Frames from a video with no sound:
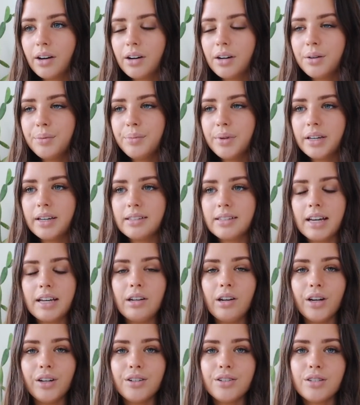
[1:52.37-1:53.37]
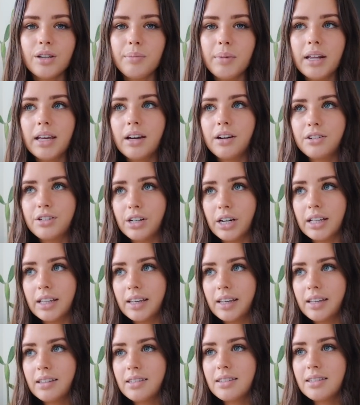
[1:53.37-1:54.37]
home because I know so many
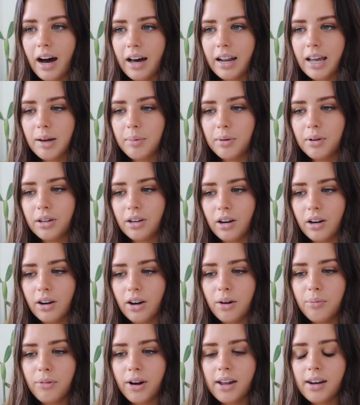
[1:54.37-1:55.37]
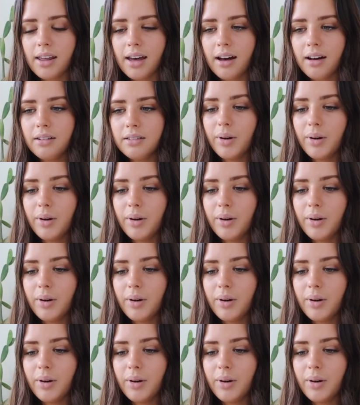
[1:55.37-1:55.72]
Australians aren't able to go home right now.